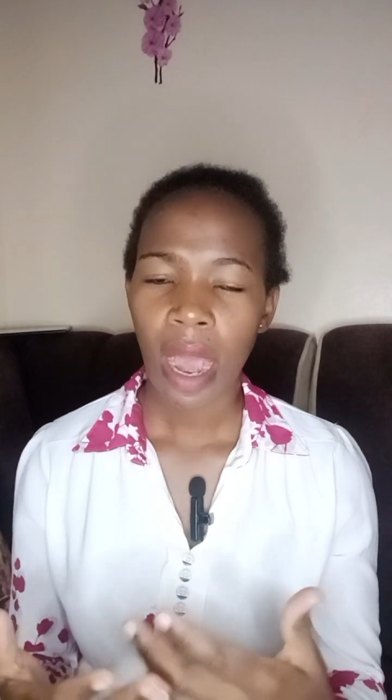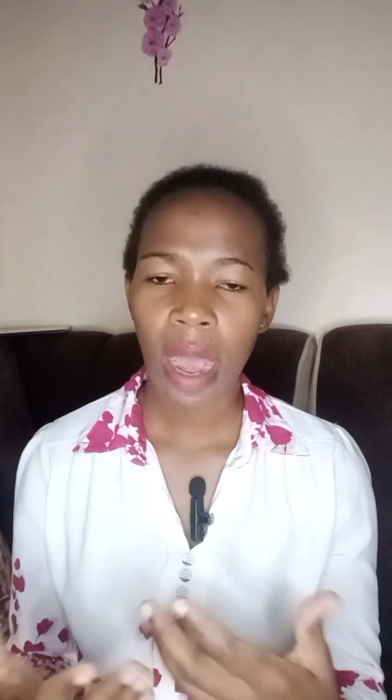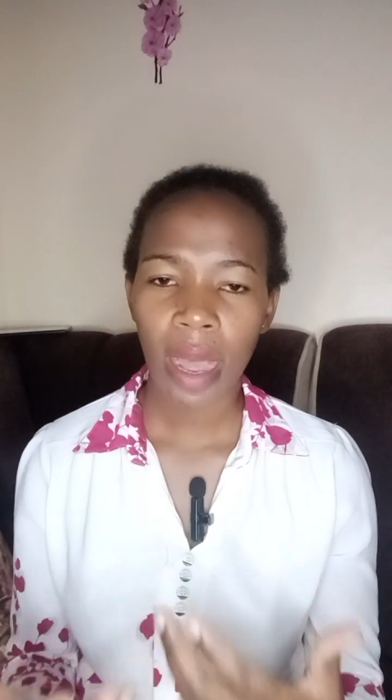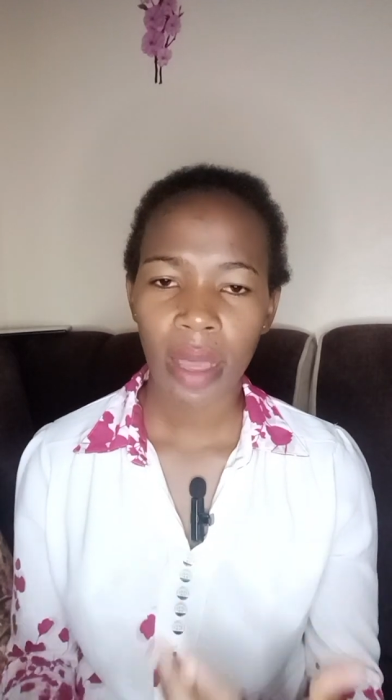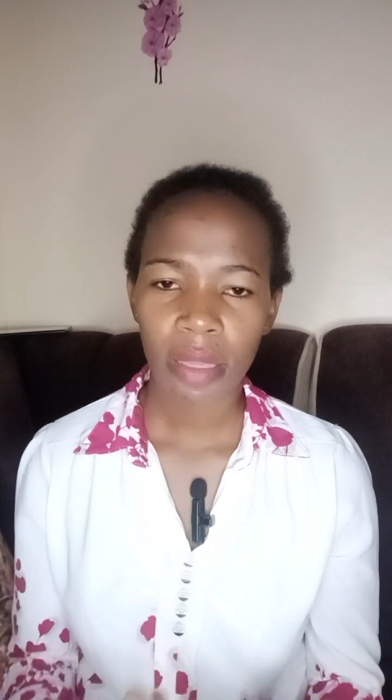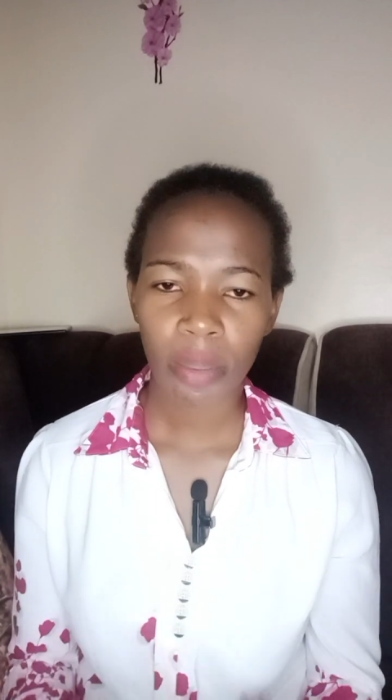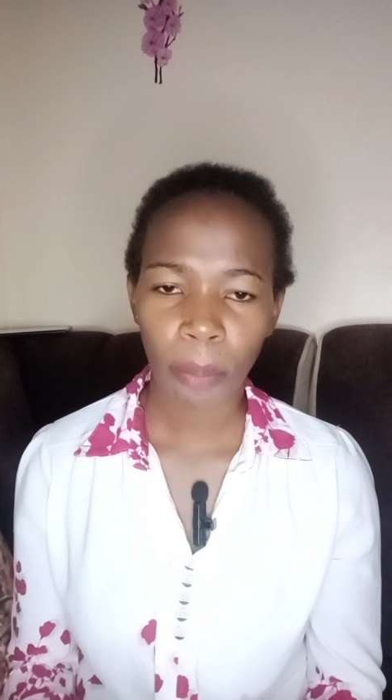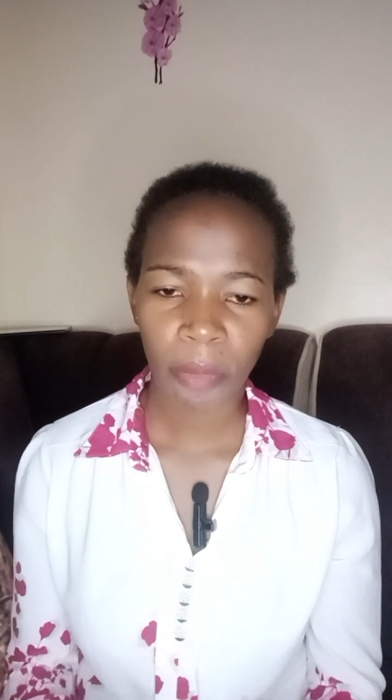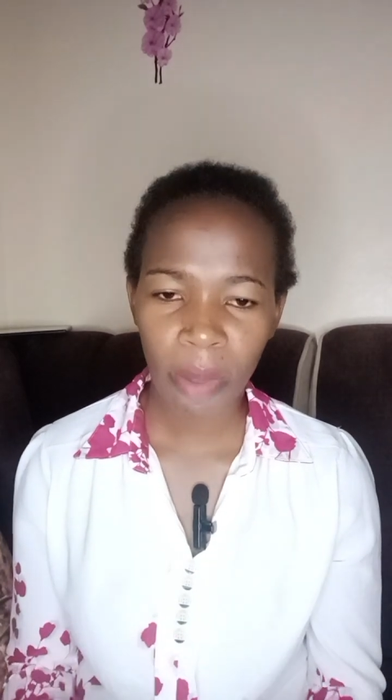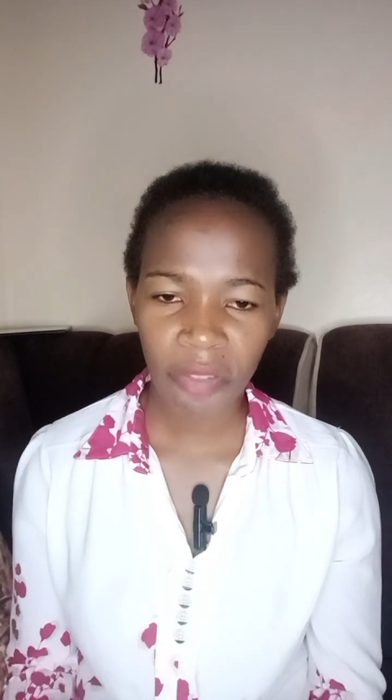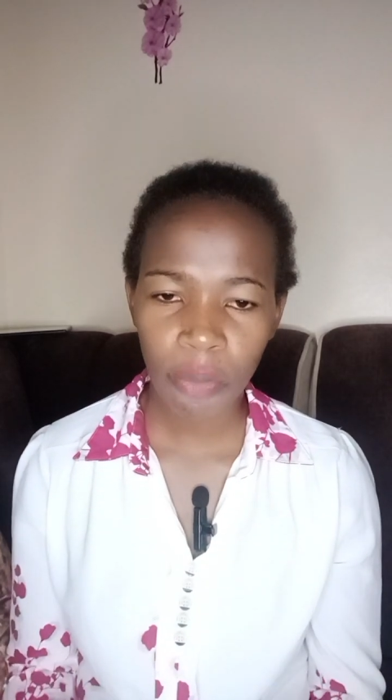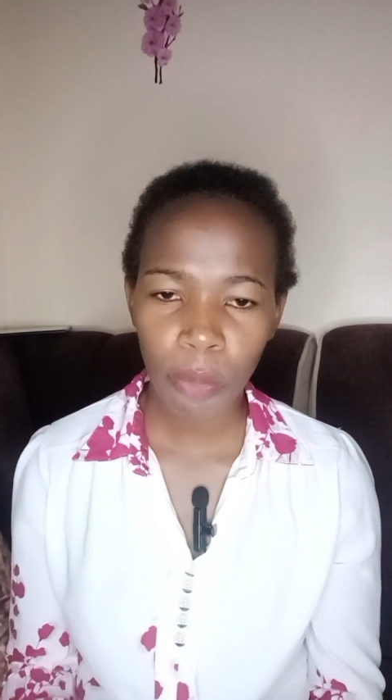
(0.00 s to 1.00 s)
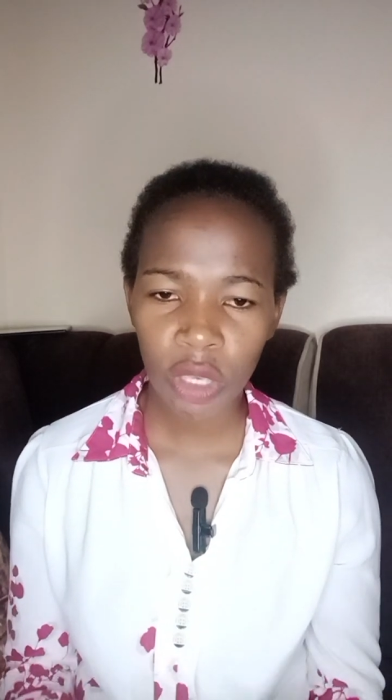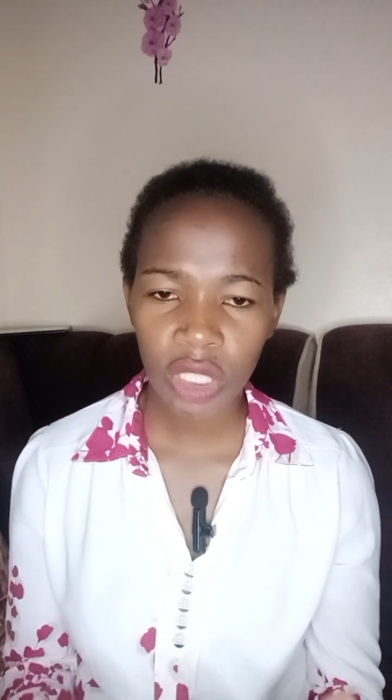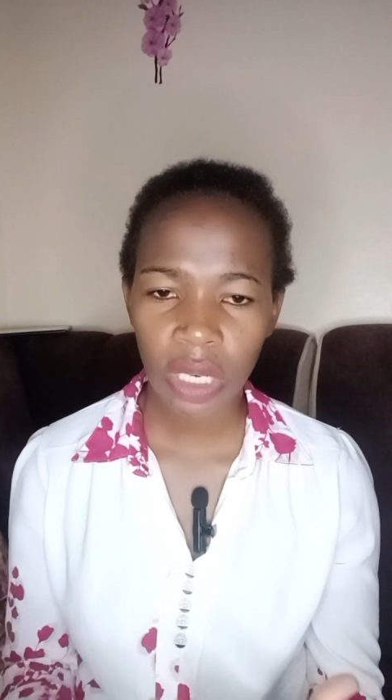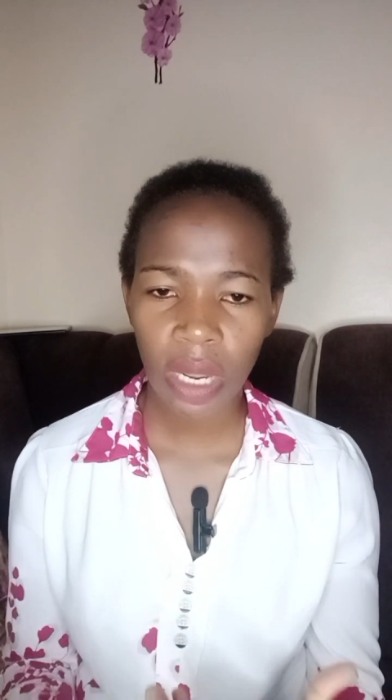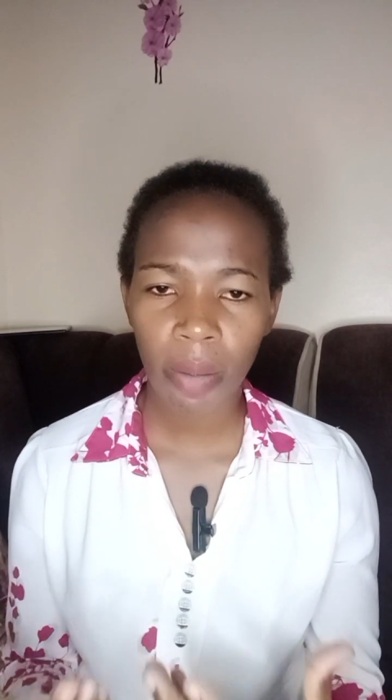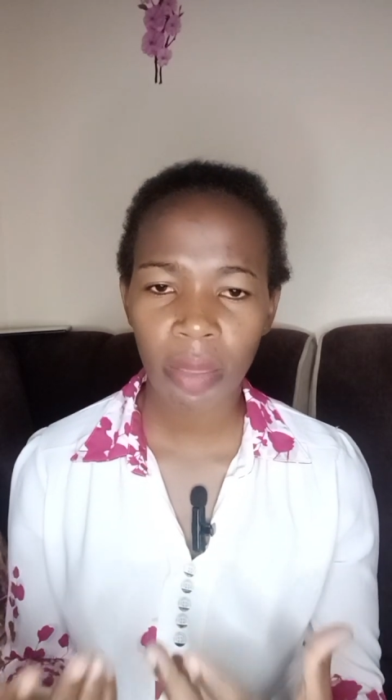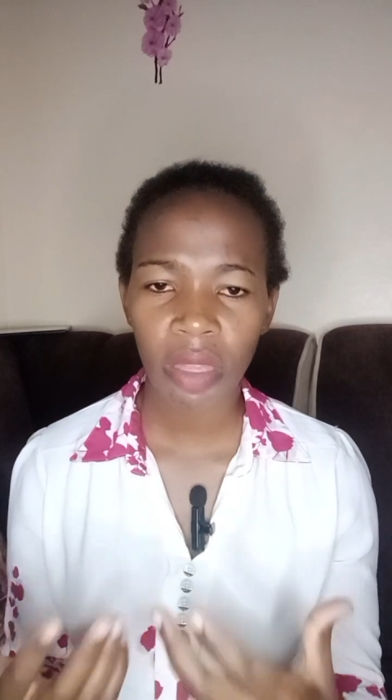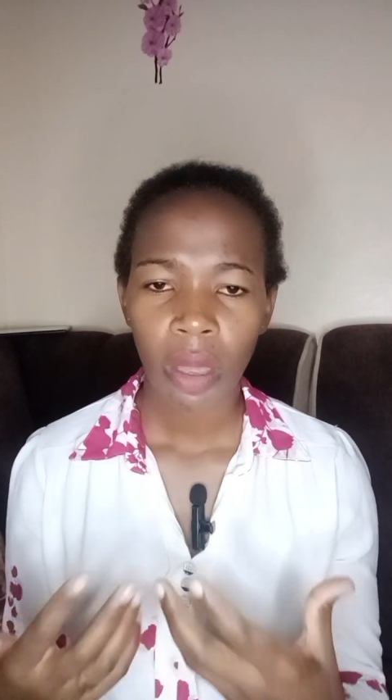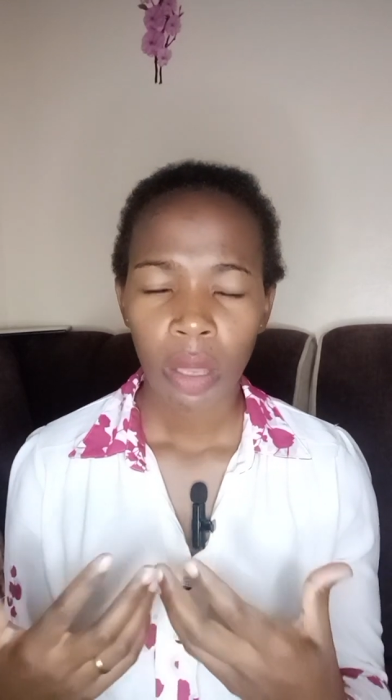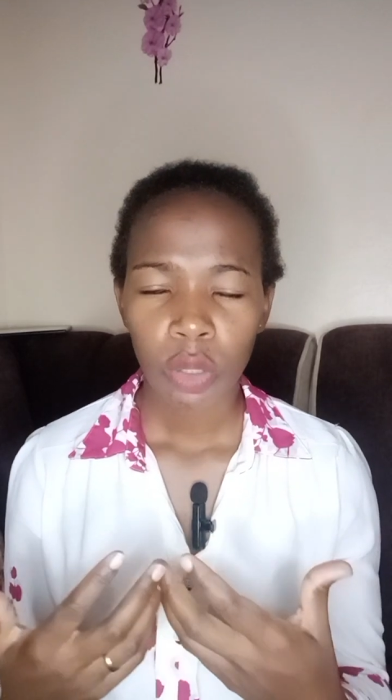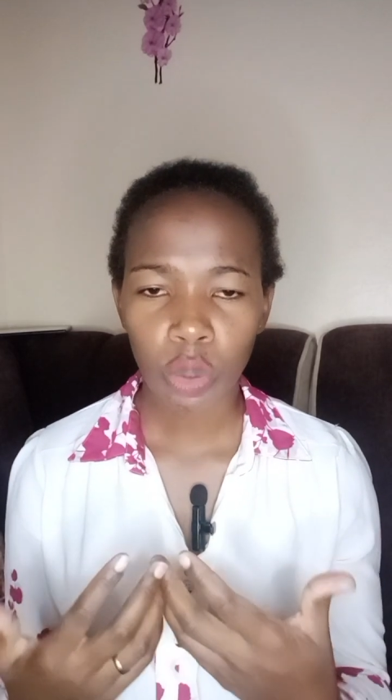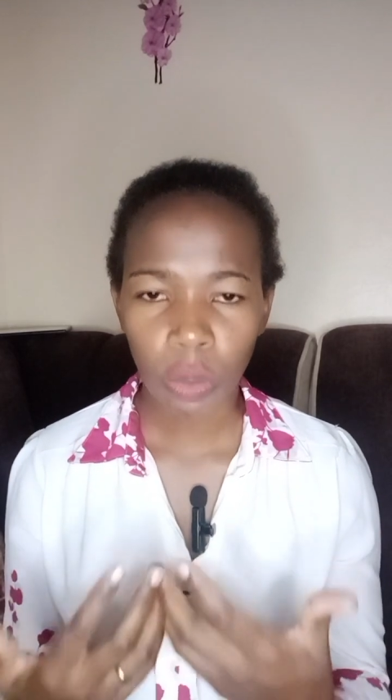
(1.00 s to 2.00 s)
Mephiboseth
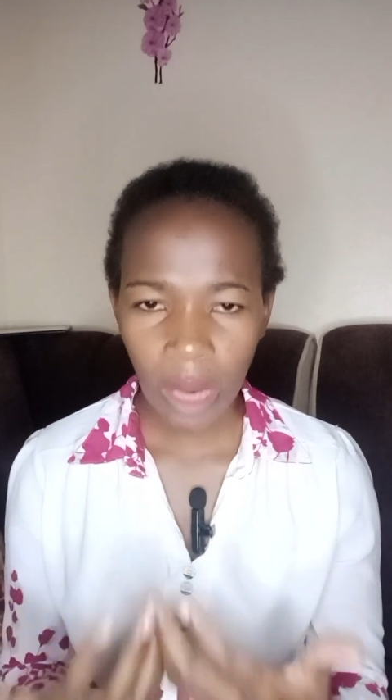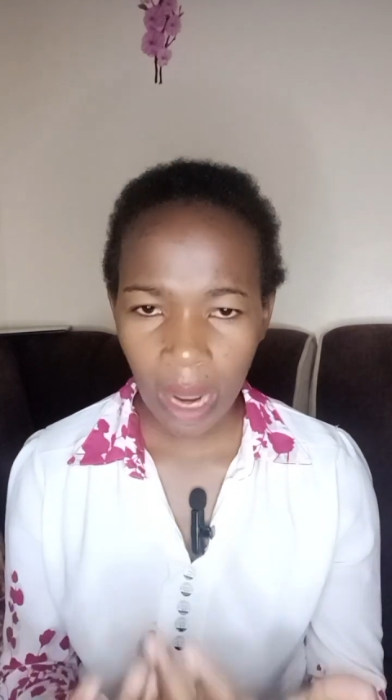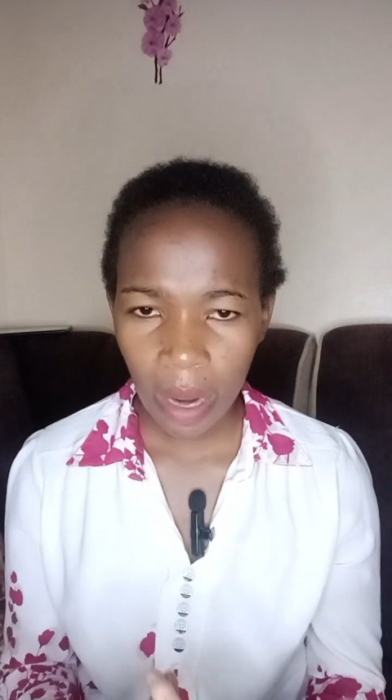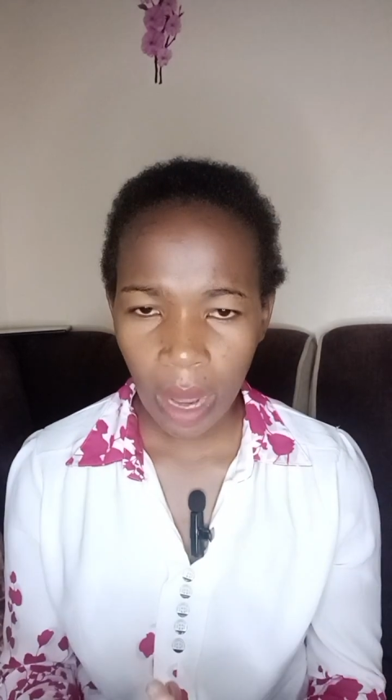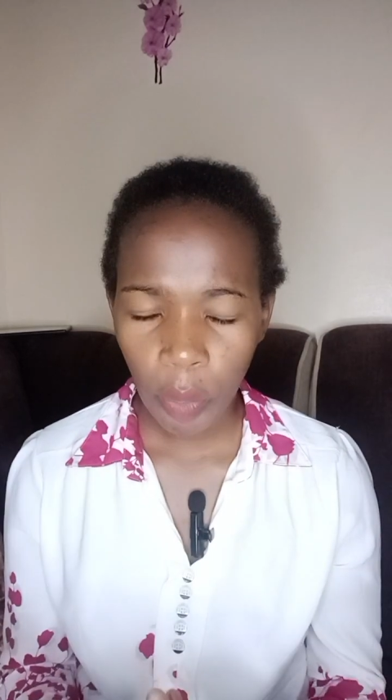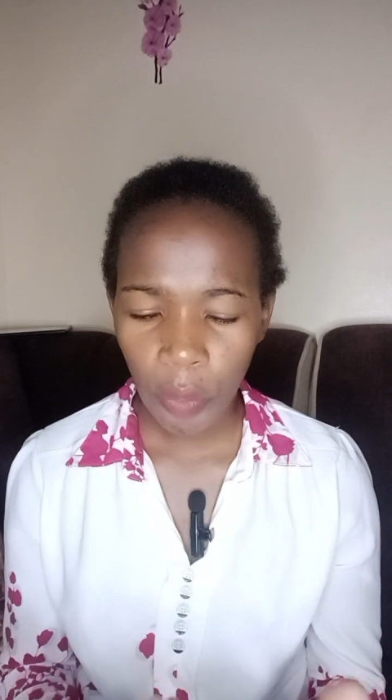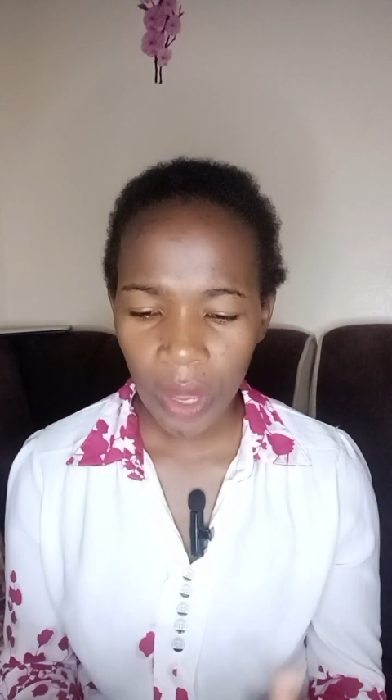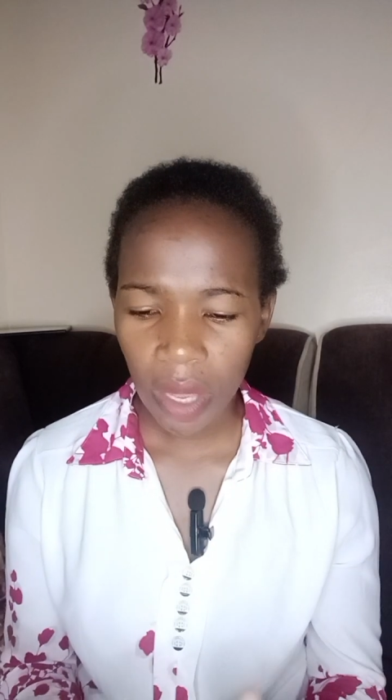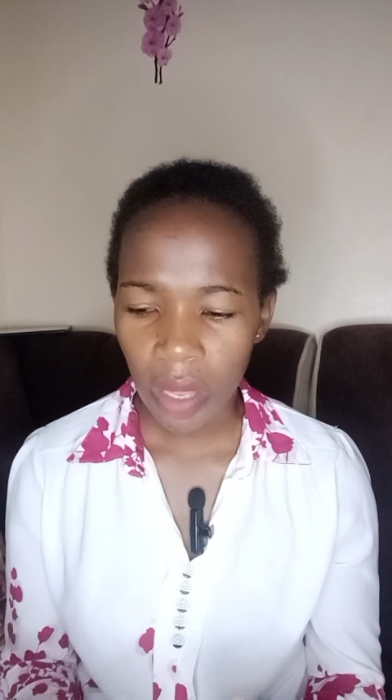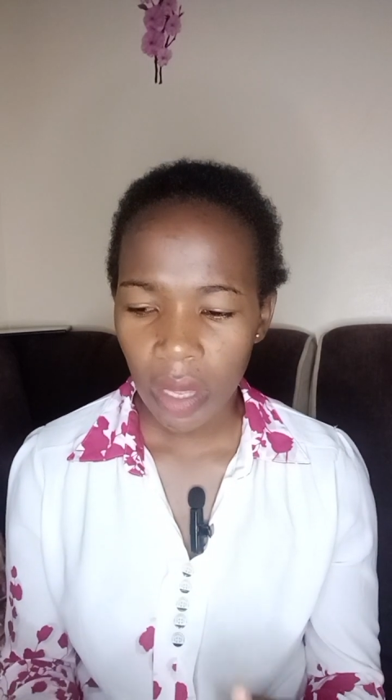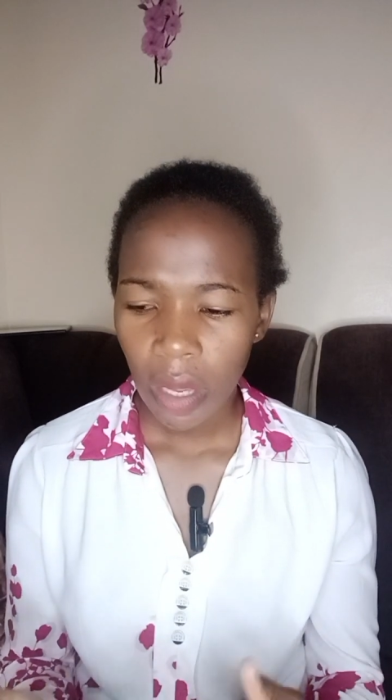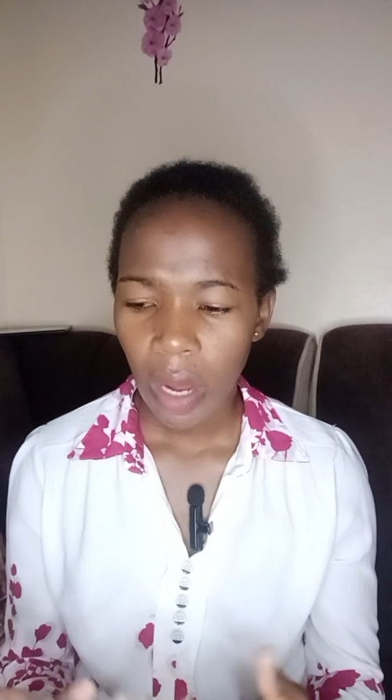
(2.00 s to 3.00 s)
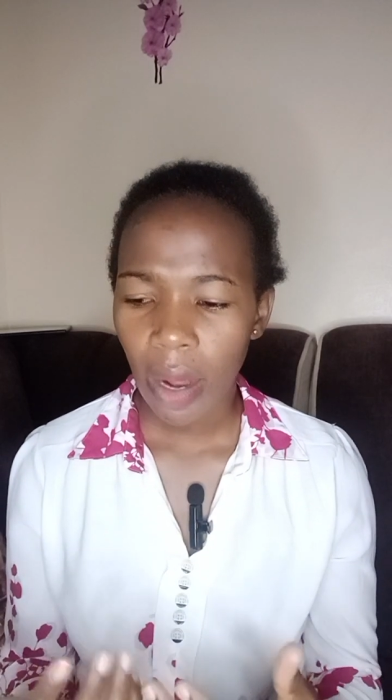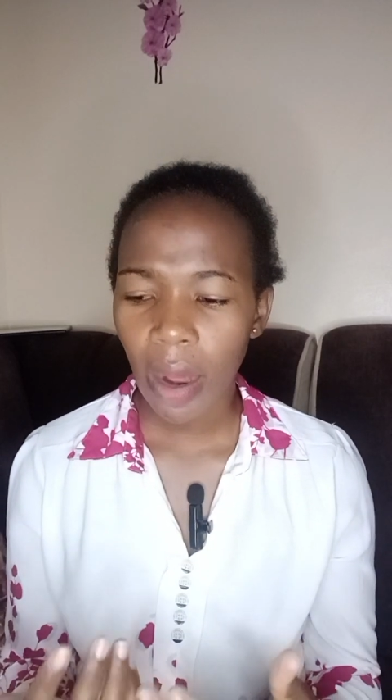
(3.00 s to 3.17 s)
to run away,